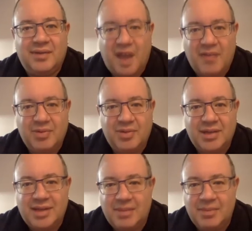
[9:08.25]
5%,
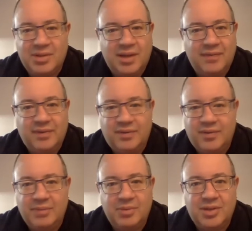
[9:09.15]
10%,
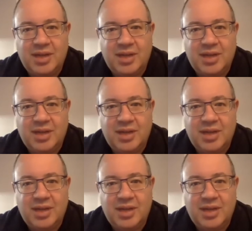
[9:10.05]
15%.